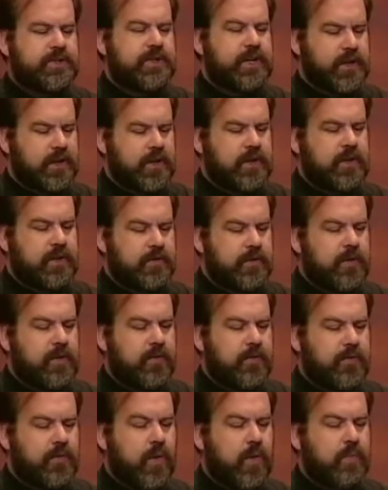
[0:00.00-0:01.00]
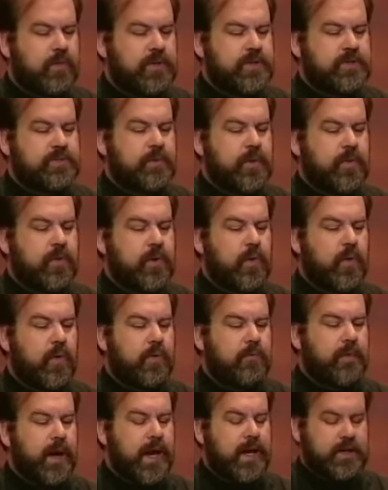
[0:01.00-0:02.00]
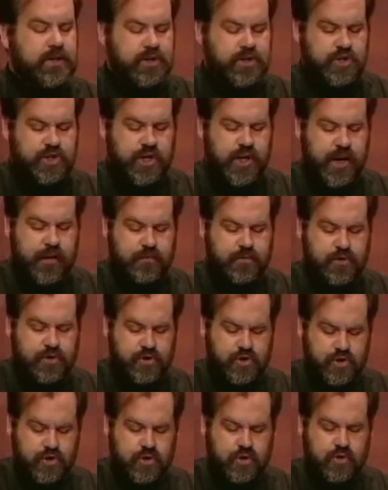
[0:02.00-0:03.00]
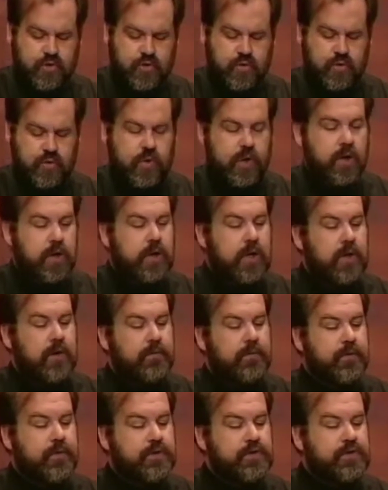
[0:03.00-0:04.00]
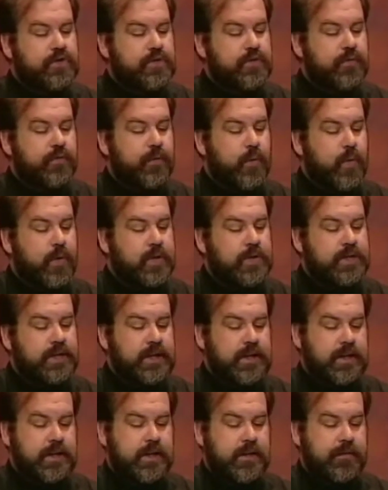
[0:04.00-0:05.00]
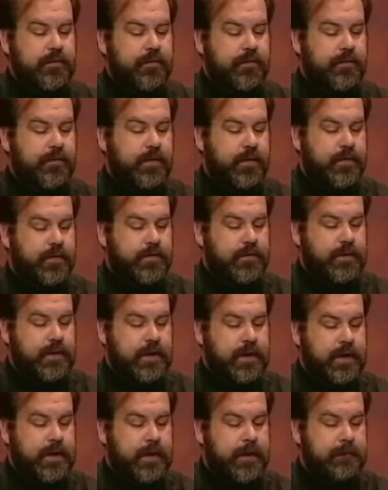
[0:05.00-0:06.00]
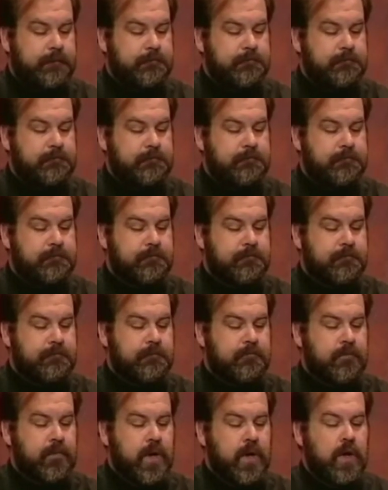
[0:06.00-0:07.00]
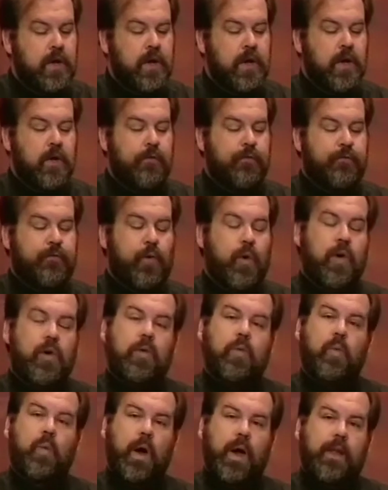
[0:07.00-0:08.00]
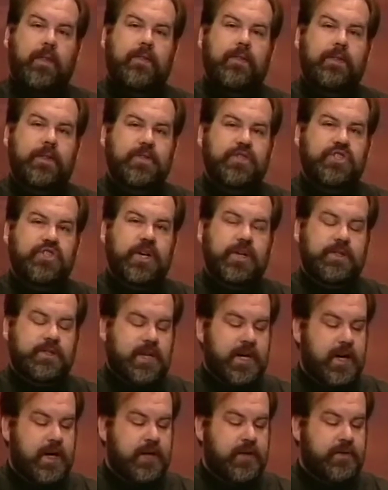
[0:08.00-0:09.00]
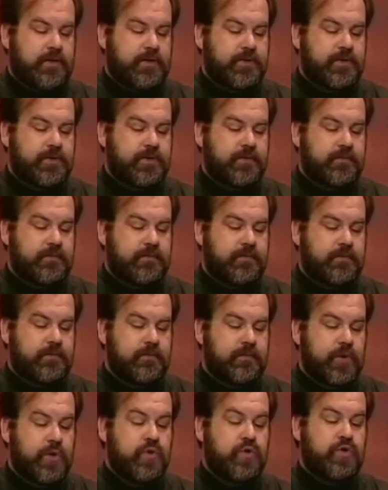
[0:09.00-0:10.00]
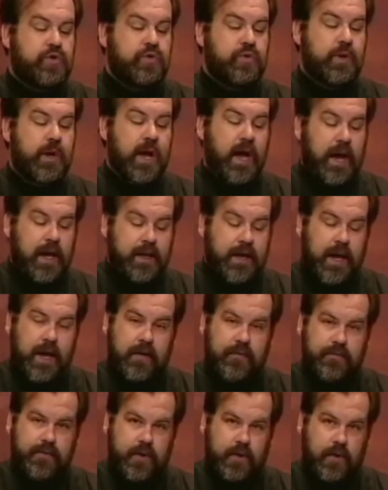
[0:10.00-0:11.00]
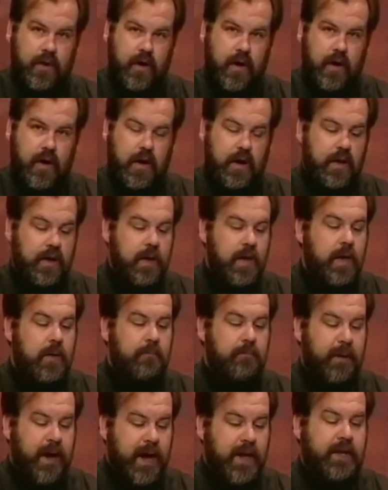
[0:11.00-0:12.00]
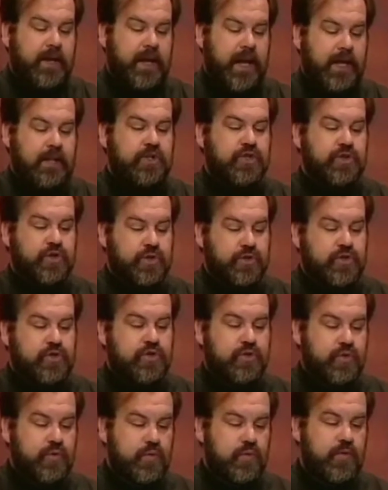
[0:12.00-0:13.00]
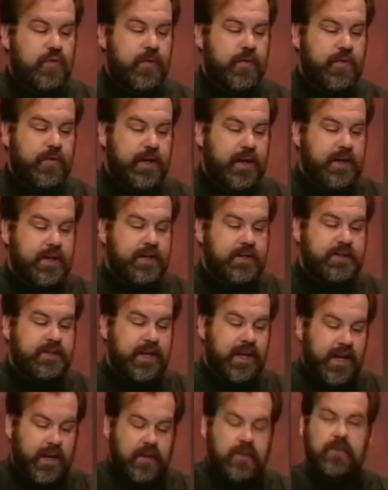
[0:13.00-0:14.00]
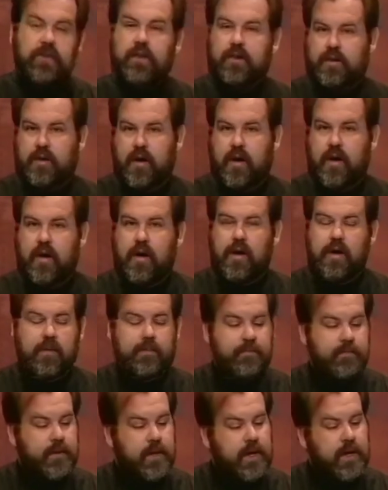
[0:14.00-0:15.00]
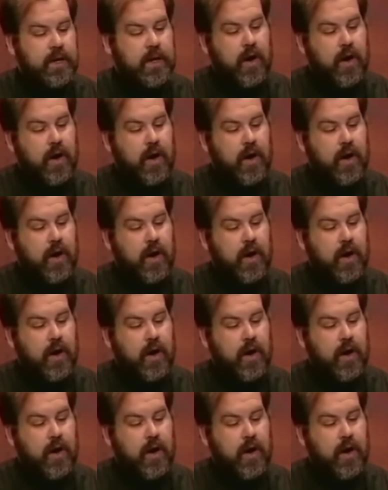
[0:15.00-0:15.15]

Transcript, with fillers: still in the book of Romans, but we're going back to chapter 2, verses 14 and 15. For when the Gentiles, who do not have the law, by nature do the things in the law,